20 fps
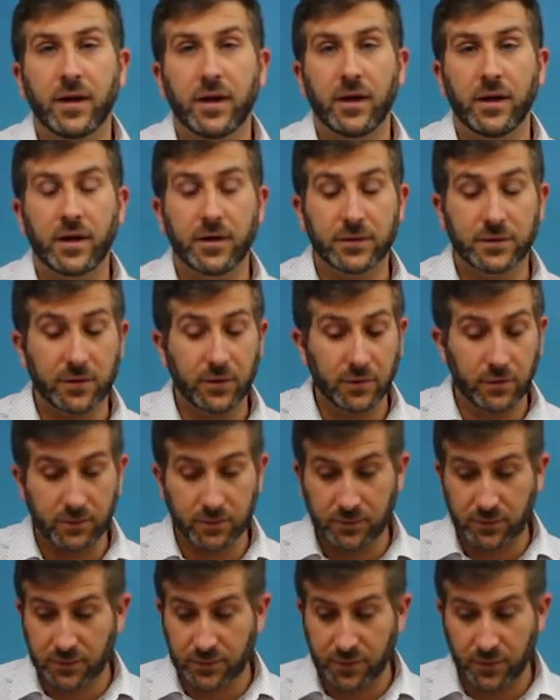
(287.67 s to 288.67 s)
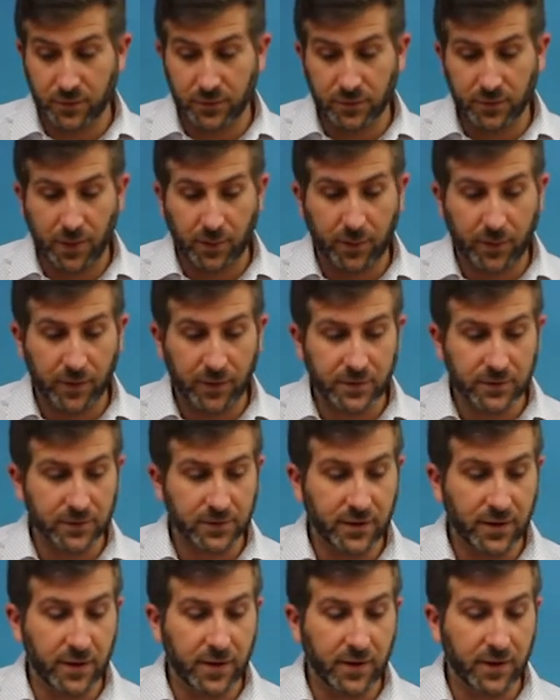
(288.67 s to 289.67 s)
Uh, so, so those are my
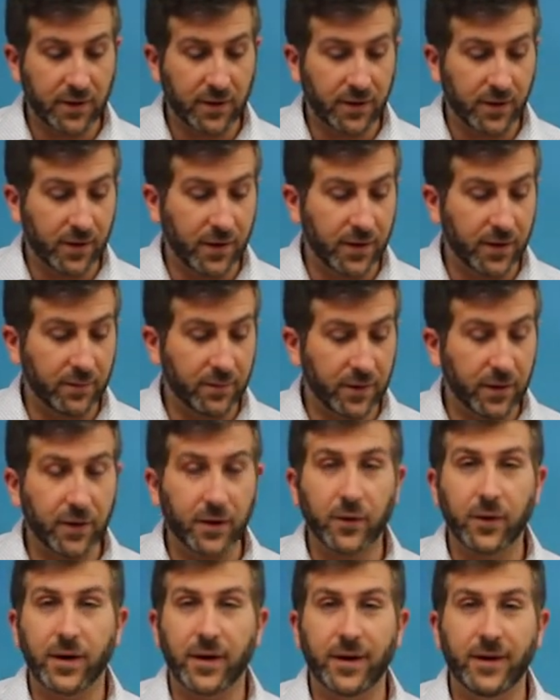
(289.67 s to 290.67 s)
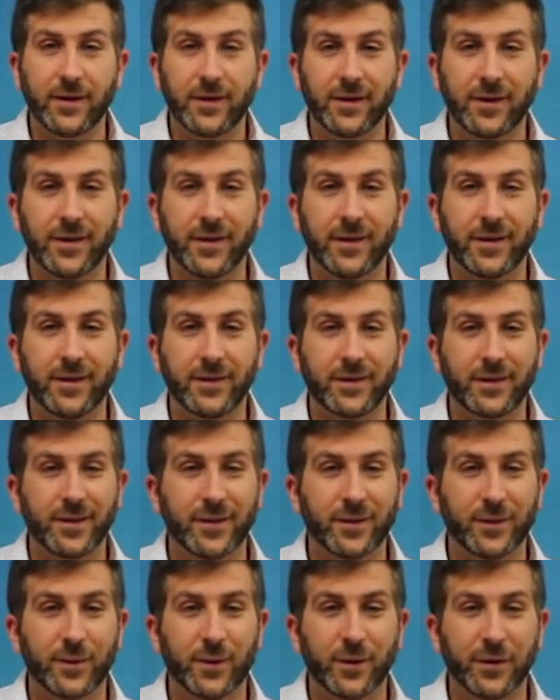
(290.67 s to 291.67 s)
parts, and I'm going to go ahead and
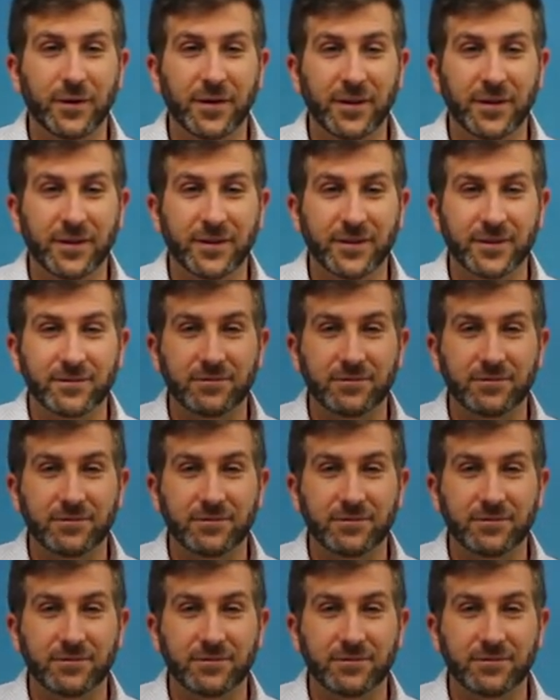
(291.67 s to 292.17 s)
get to building.